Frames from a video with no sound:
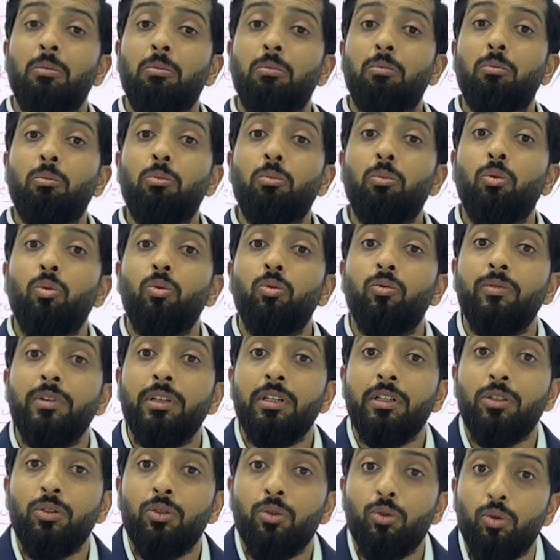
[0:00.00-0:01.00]

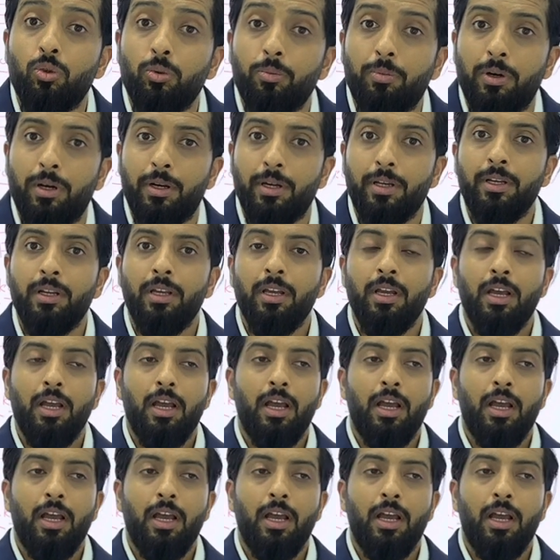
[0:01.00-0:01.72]
moving to Dubai